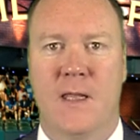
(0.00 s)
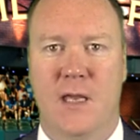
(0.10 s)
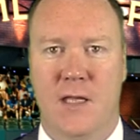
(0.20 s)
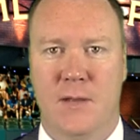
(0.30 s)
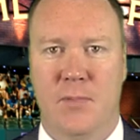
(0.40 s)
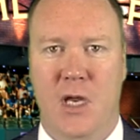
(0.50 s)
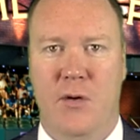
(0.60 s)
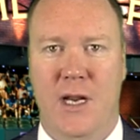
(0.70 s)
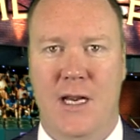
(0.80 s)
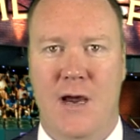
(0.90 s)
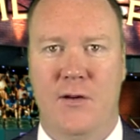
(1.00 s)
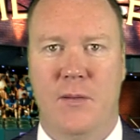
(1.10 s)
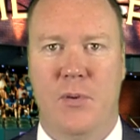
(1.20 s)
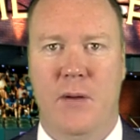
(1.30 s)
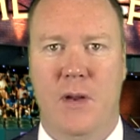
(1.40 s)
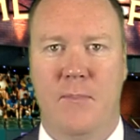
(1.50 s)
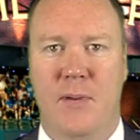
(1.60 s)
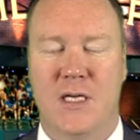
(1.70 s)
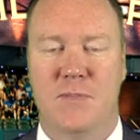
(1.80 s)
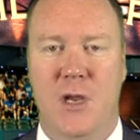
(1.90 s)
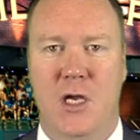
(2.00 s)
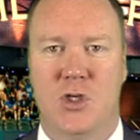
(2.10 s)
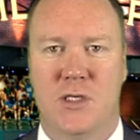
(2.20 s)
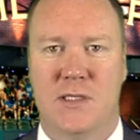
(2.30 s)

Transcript: Get the play right now on the Premium Picks page,